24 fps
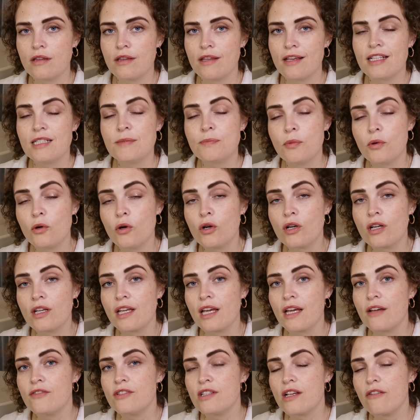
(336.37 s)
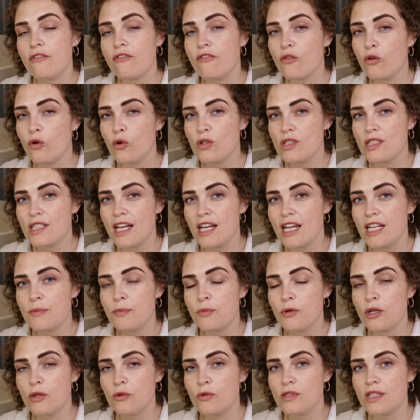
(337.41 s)
This book gives a four stage
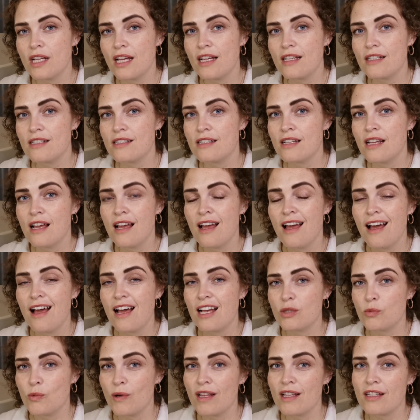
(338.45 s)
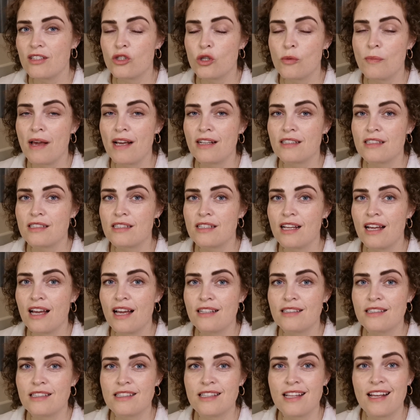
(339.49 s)
process as well as some
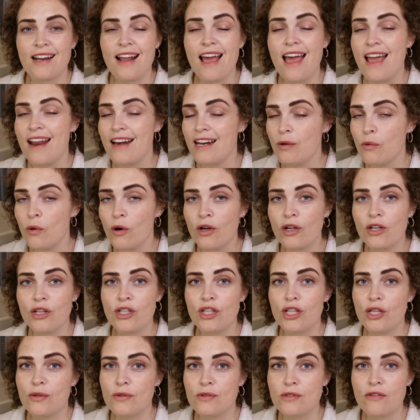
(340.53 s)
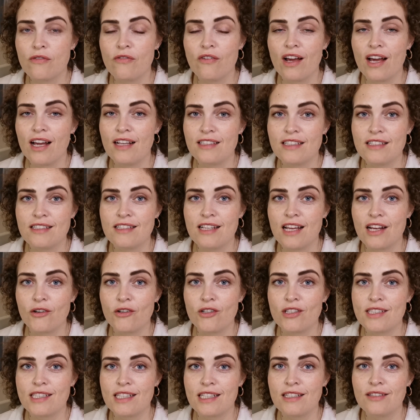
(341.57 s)
exercises that anyone can use to find
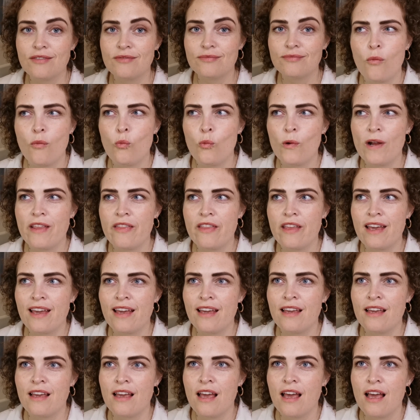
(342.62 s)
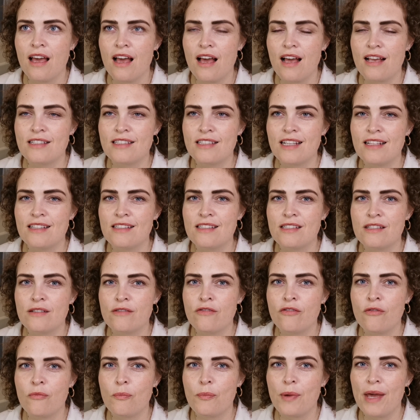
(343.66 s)
integrity. And with it, a sense
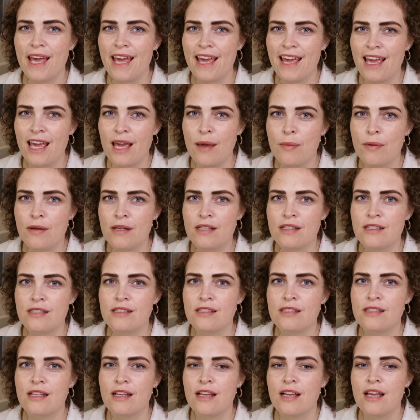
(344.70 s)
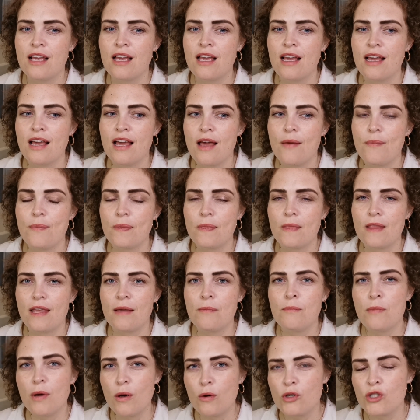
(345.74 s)
of purpose,
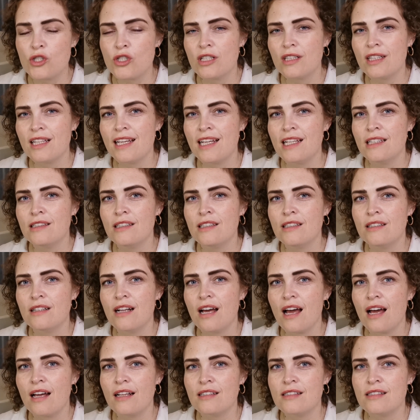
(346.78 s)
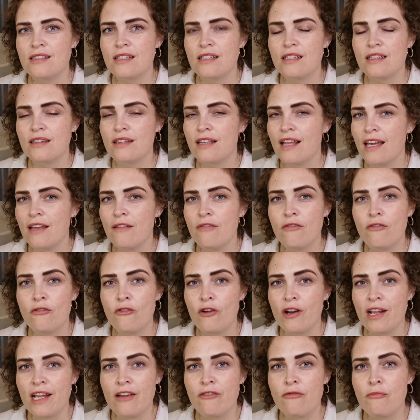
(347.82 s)
emotional healing, and life
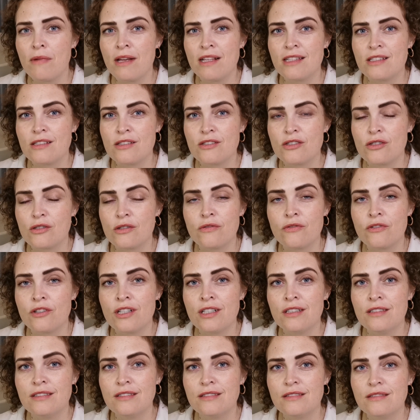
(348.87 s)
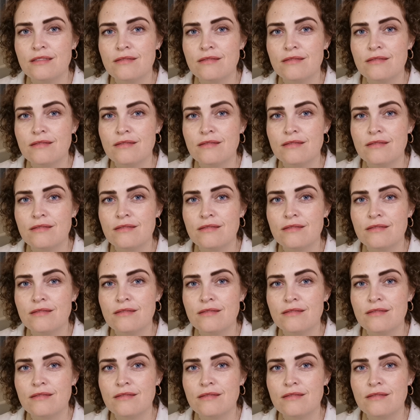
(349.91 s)
free of mental suffering.